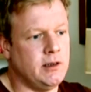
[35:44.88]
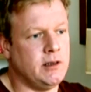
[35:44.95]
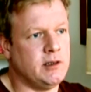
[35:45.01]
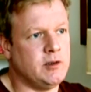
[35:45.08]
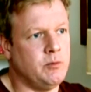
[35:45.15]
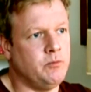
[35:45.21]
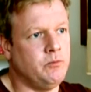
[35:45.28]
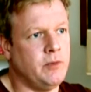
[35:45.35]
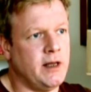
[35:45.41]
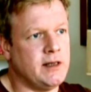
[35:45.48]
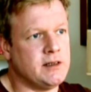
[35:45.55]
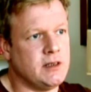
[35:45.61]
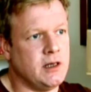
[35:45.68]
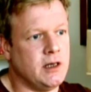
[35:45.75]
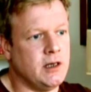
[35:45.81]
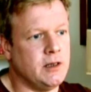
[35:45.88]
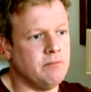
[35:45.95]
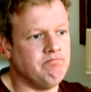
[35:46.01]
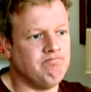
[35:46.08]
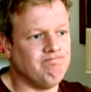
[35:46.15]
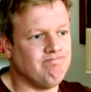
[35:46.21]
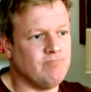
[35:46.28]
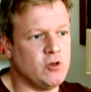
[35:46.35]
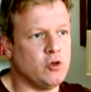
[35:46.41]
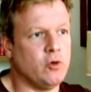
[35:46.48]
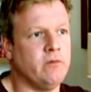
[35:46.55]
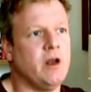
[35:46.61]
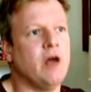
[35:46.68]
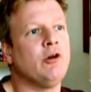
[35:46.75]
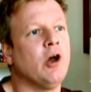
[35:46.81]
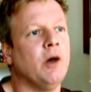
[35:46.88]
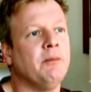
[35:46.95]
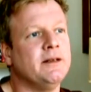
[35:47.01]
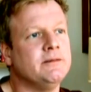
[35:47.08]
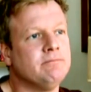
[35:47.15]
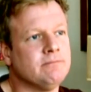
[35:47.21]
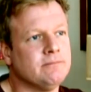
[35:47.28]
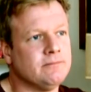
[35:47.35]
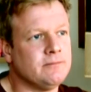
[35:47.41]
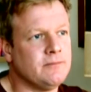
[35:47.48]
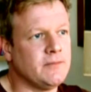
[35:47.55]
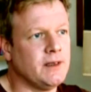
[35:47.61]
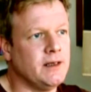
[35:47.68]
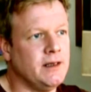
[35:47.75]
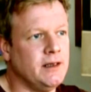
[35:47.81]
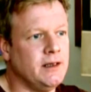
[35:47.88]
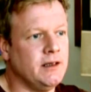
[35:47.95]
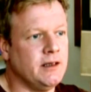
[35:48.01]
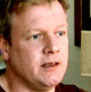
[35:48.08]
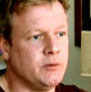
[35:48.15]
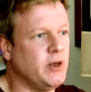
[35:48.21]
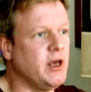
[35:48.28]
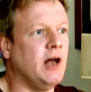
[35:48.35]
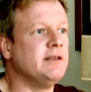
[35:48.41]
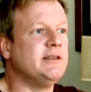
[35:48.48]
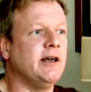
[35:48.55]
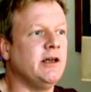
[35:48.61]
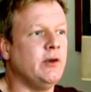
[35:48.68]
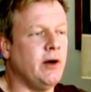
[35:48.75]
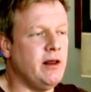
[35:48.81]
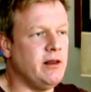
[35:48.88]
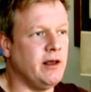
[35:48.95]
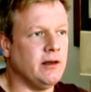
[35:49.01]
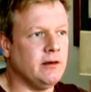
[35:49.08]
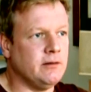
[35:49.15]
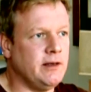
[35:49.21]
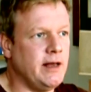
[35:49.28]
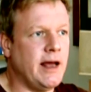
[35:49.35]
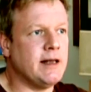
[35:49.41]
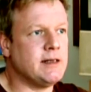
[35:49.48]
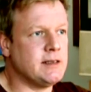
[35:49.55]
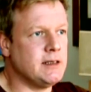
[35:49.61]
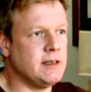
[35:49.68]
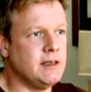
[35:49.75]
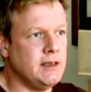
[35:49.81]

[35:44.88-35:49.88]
sort of no comment, because we can't tell you anything yet.